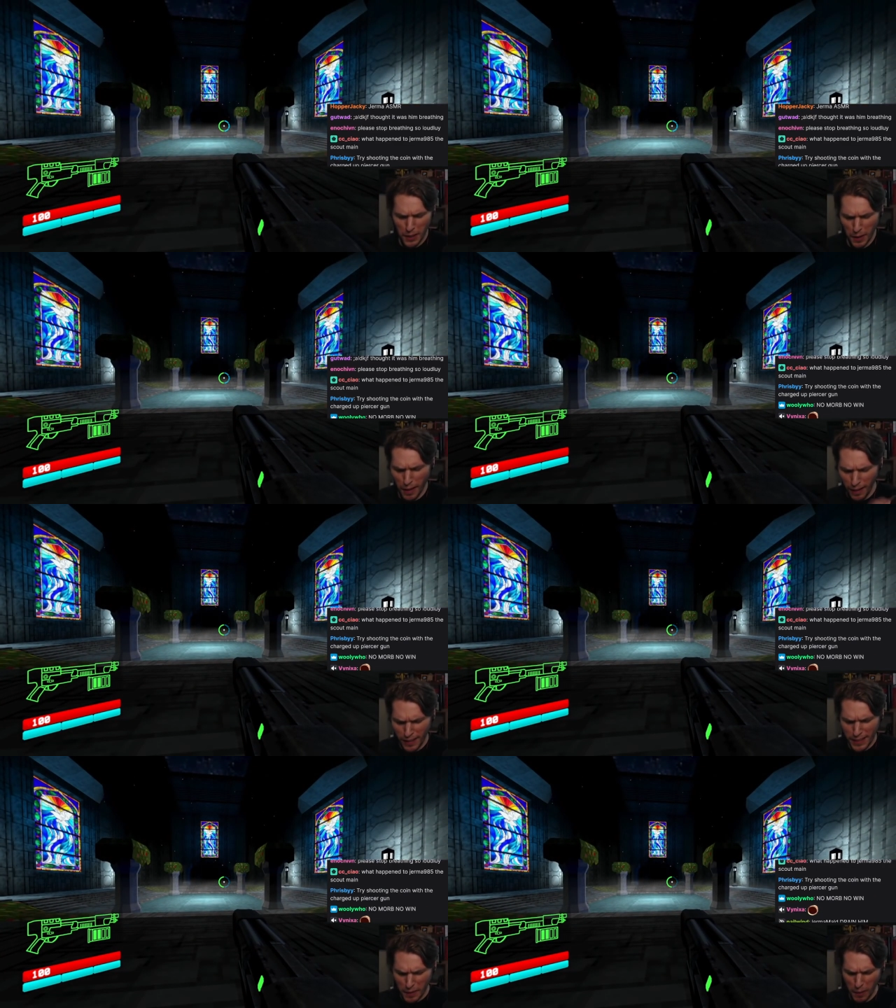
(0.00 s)

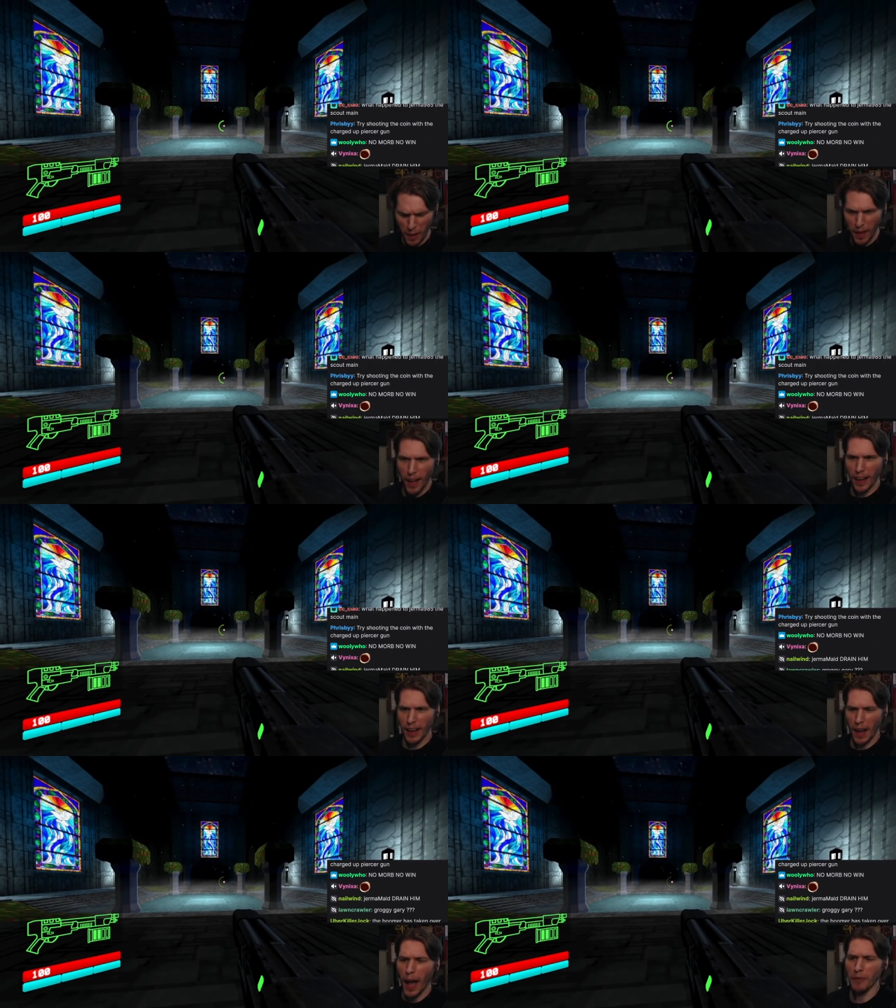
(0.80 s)
it's too I
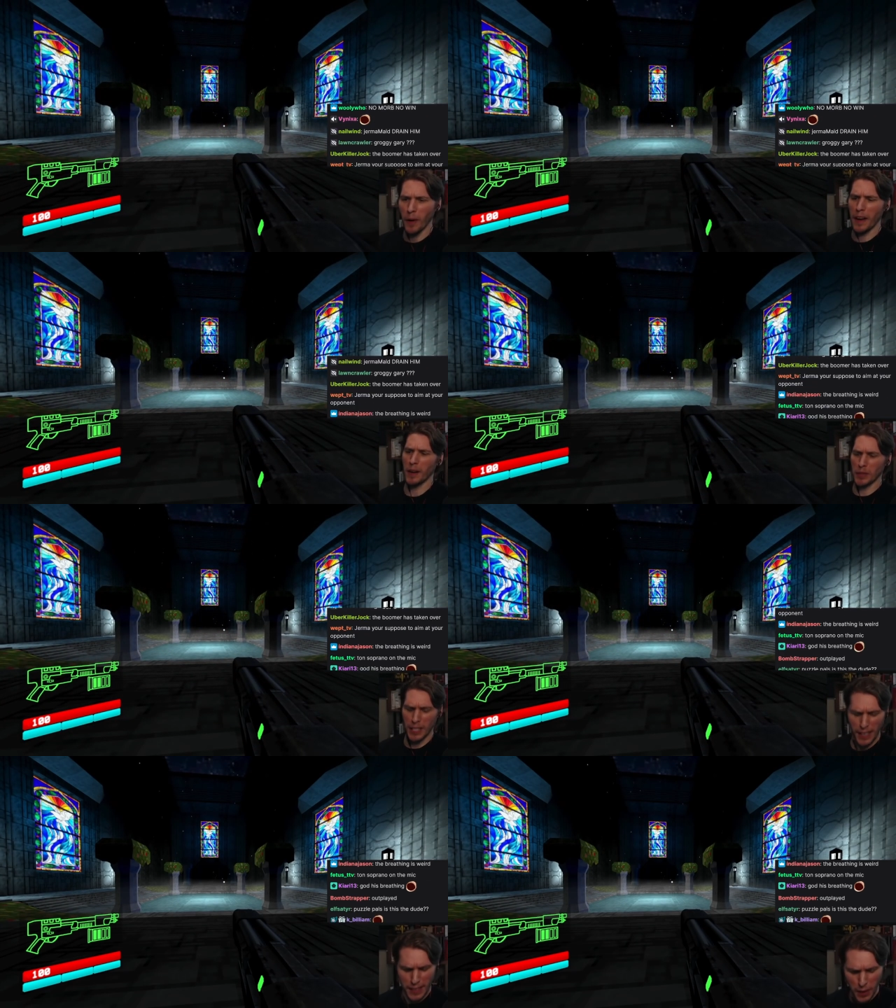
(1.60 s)
get halfway and I'm just
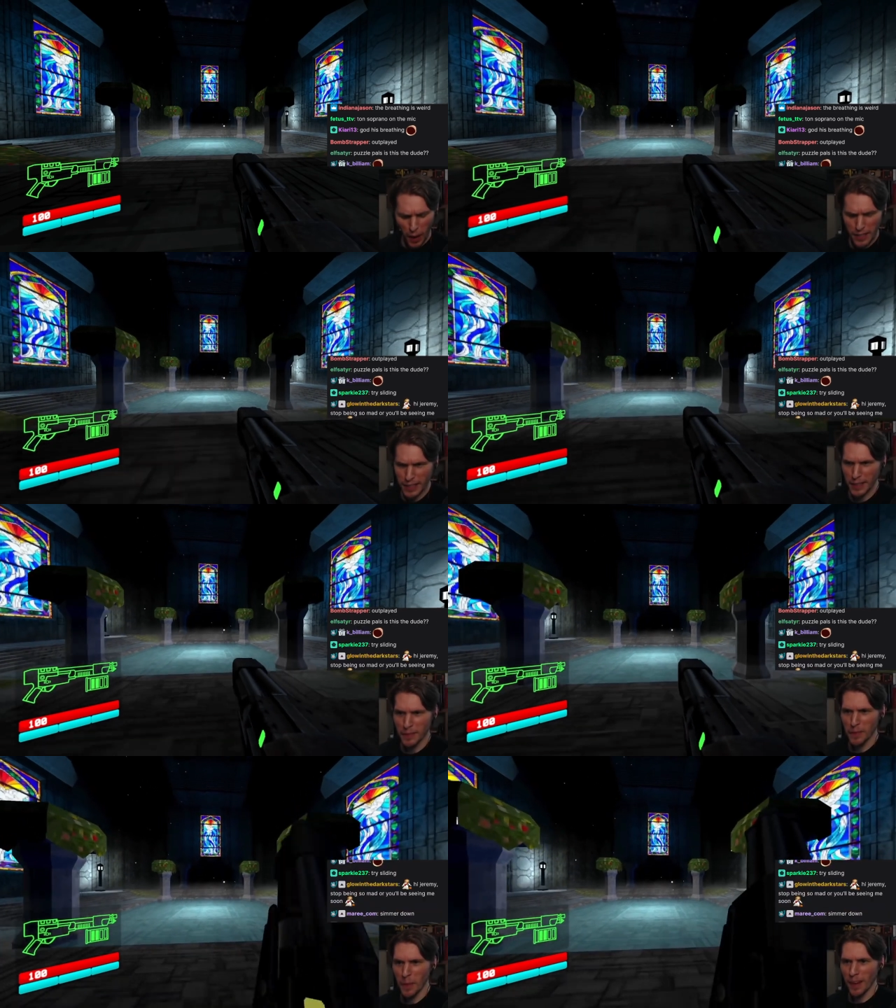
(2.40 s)
like exhausted.
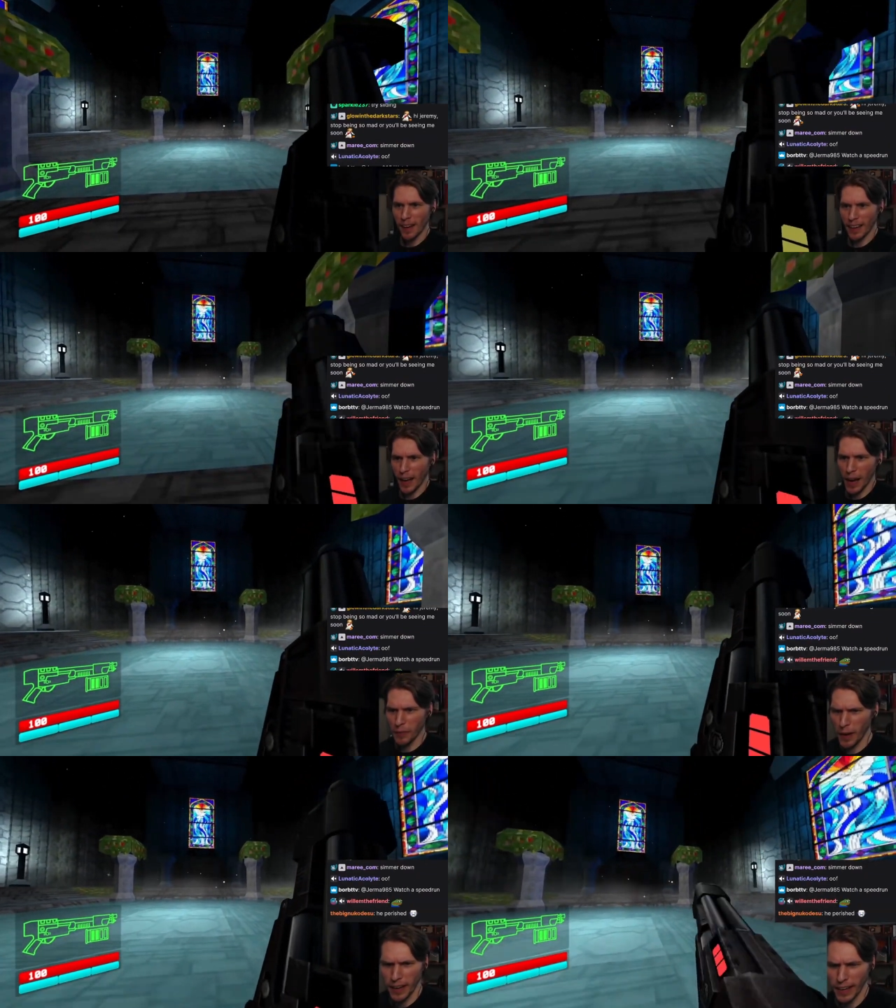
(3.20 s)
I get
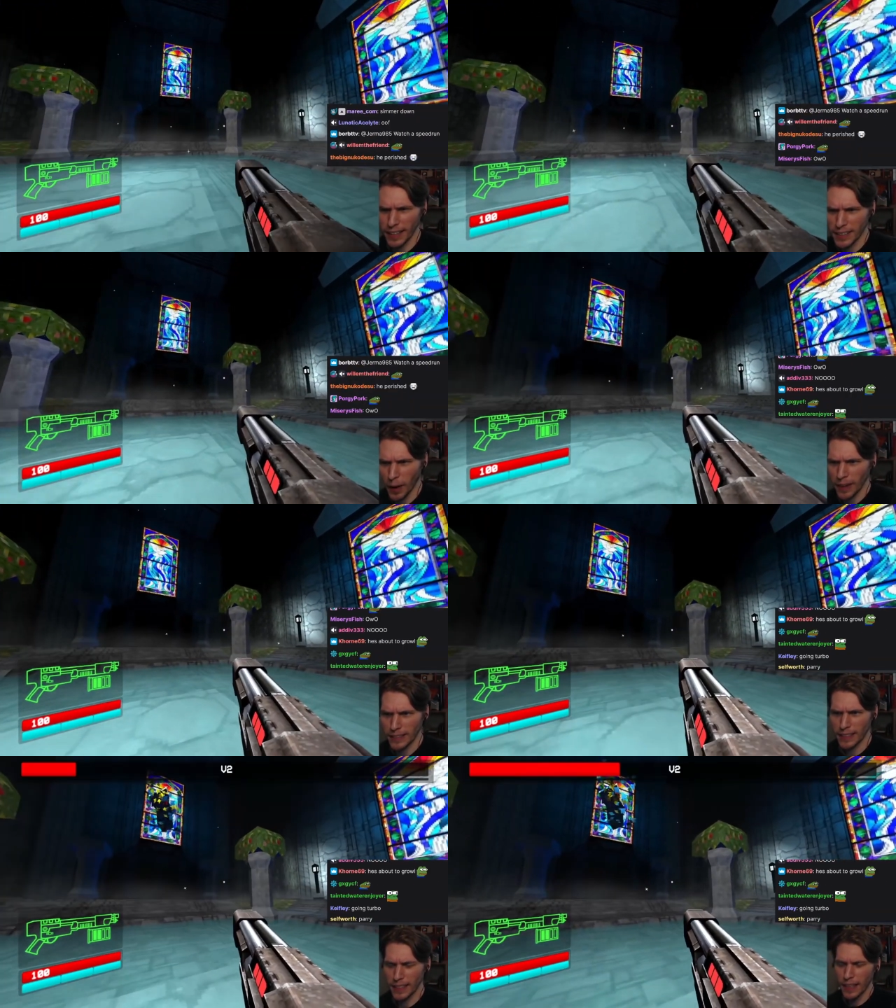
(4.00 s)
halfway and I get
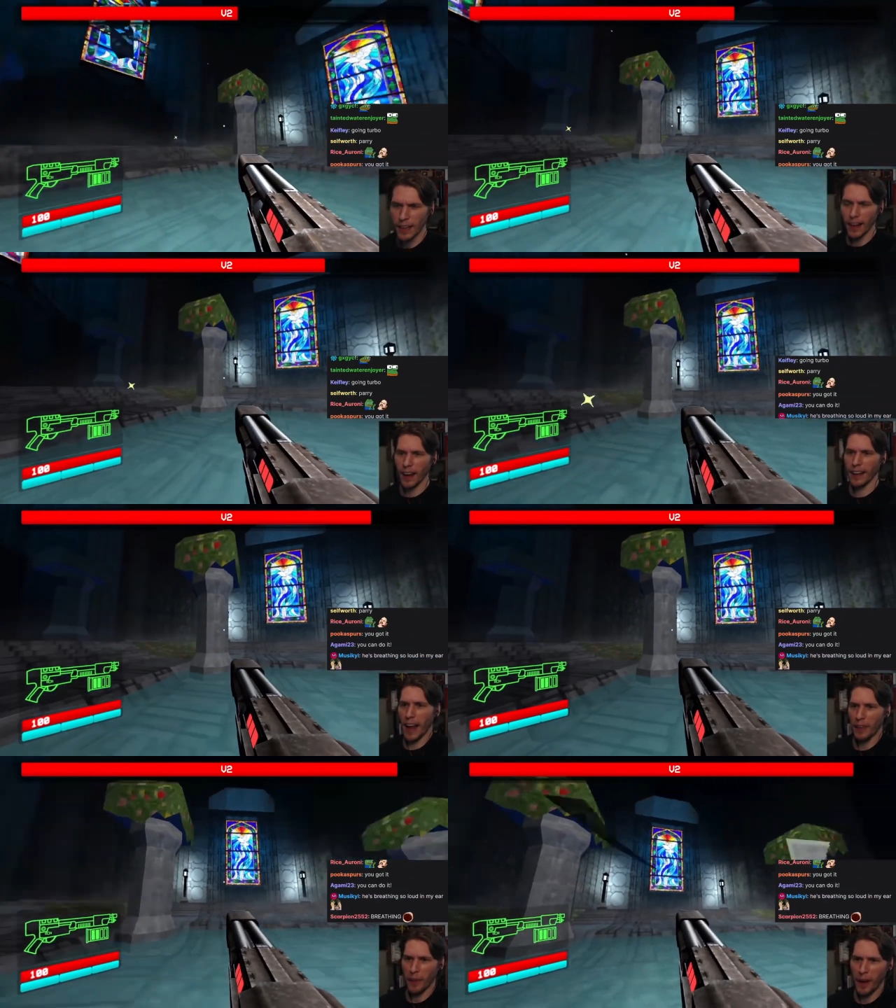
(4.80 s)
exhausted. I get
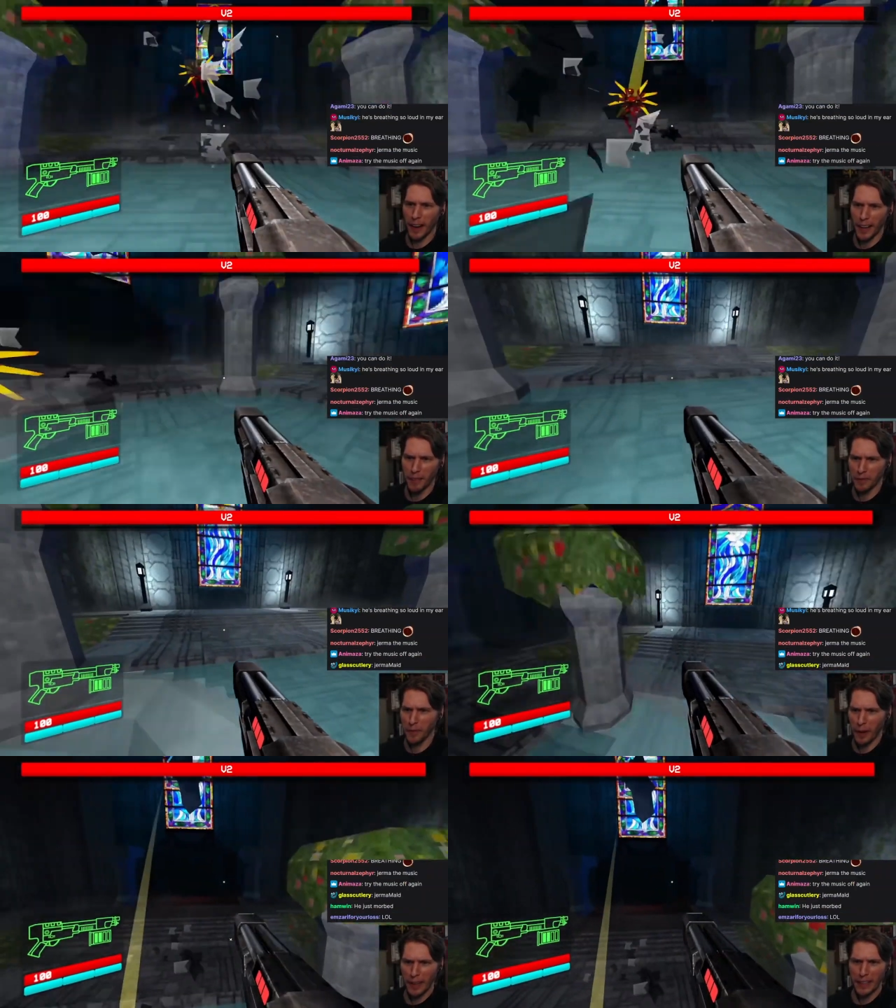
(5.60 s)
halfway and I get
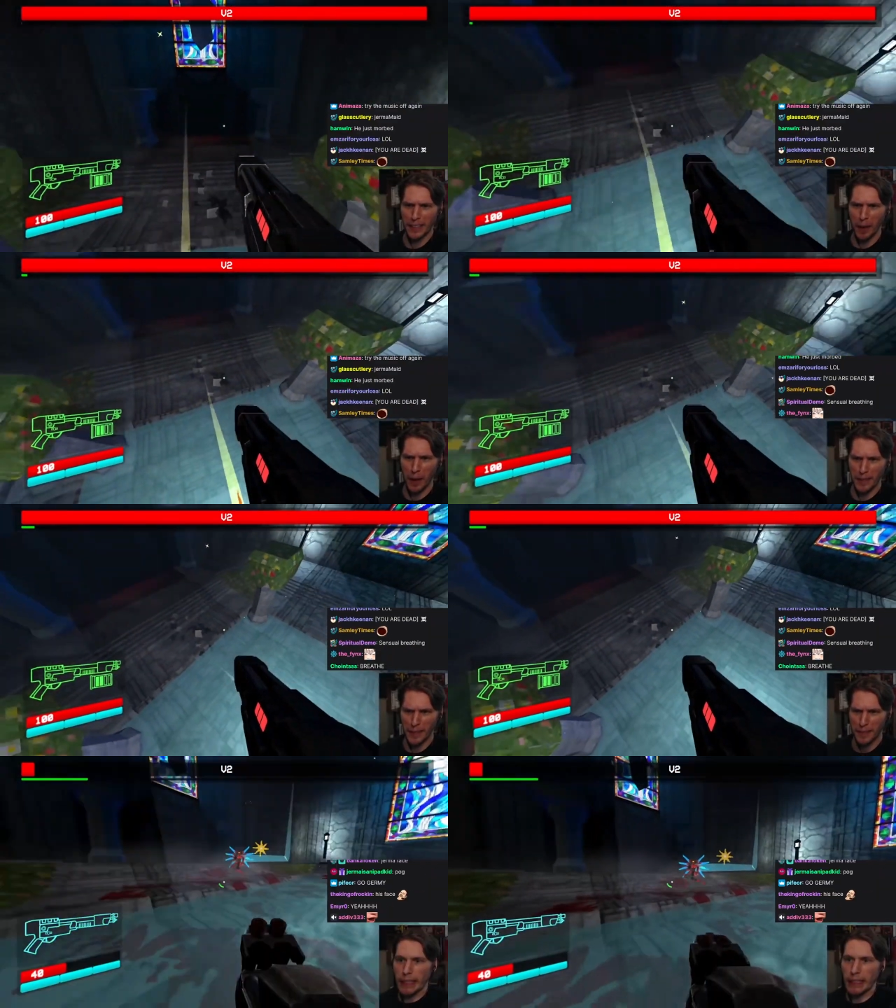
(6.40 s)
fucking exhausted.